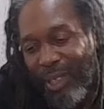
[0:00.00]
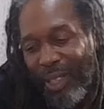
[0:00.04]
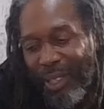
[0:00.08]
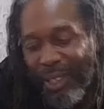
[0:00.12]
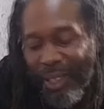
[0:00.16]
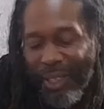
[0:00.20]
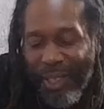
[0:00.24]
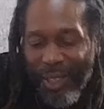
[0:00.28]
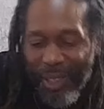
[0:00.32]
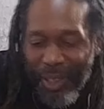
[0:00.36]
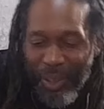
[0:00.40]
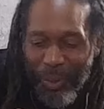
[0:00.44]
And
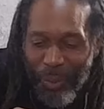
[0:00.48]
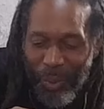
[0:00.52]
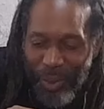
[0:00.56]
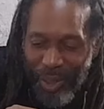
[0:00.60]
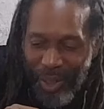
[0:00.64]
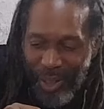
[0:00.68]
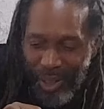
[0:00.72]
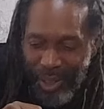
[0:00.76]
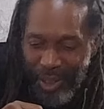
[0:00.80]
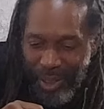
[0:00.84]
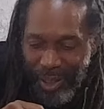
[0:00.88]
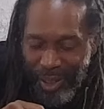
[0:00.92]
then he
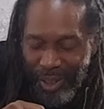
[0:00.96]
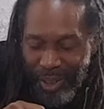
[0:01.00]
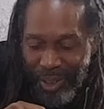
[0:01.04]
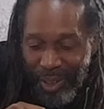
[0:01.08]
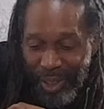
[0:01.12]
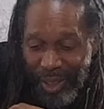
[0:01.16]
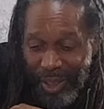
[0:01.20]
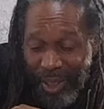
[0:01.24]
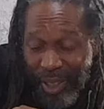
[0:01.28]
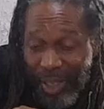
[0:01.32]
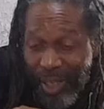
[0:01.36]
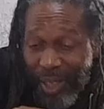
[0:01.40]
went in and he
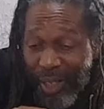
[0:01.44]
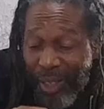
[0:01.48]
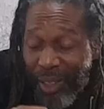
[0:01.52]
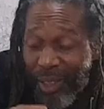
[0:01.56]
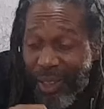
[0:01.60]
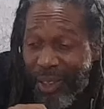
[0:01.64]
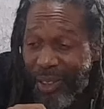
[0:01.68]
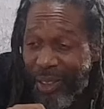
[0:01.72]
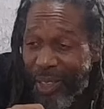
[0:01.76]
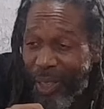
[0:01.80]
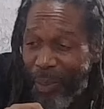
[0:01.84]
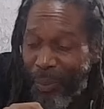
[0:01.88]
did it. And he
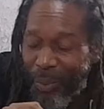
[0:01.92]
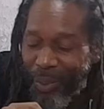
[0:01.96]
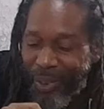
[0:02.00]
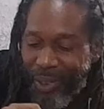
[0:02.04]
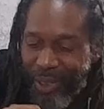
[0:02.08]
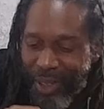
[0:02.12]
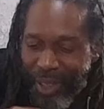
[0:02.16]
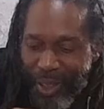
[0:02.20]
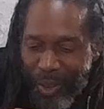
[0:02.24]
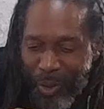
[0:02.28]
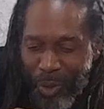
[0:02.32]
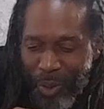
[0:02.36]
looked at me and
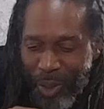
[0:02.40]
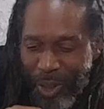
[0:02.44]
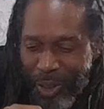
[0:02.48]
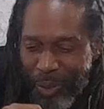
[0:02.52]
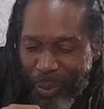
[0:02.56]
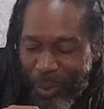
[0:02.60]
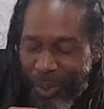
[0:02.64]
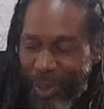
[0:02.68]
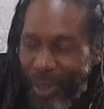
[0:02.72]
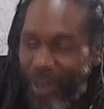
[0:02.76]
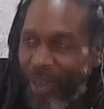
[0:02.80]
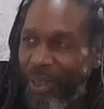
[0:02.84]
said, Who
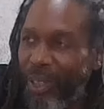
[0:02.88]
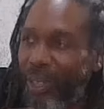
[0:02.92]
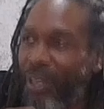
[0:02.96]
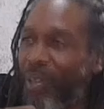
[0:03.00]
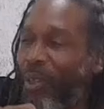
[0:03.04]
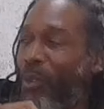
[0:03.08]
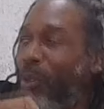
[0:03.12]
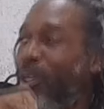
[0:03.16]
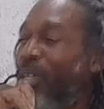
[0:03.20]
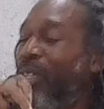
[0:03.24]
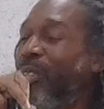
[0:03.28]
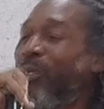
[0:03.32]
else we don't
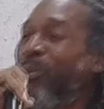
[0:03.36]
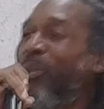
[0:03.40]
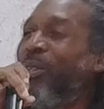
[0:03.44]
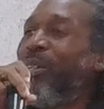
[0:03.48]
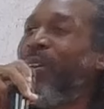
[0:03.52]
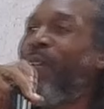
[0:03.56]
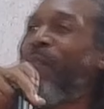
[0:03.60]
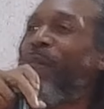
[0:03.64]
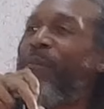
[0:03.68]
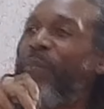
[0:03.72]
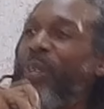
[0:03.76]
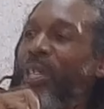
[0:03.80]

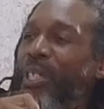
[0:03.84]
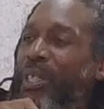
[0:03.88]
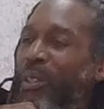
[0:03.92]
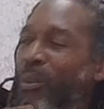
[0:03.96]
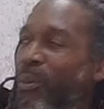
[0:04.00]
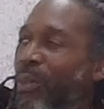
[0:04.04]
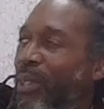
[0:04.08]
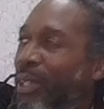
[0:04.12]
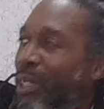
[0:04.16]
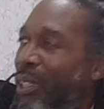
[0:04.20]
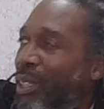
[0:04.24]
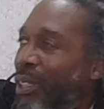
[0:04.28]
fuck
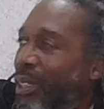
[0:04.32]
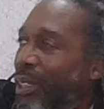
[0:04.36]
with?